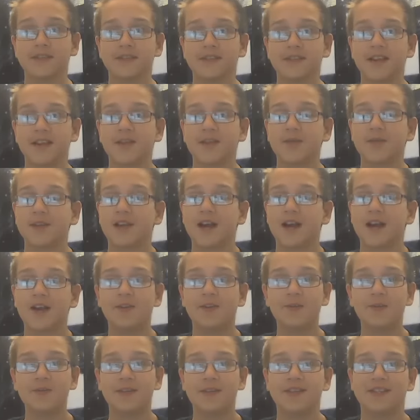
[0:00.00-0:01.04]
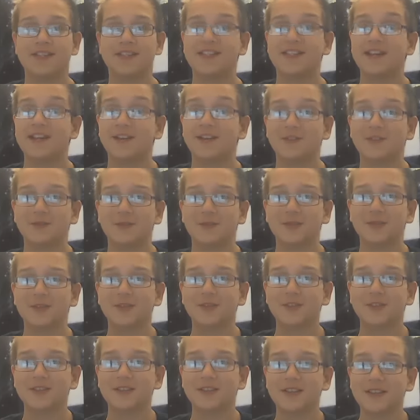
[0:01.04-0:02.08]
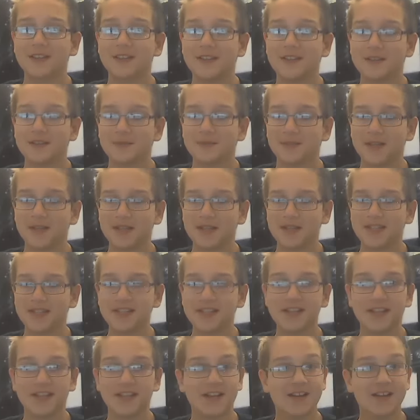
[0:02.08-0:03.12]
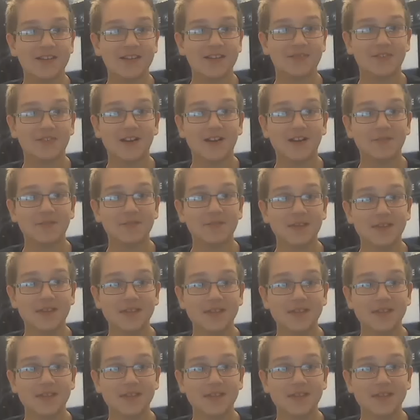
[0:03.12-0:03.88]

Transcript: I mean, I don't mean to sound rude, but isn't it kind of obvious?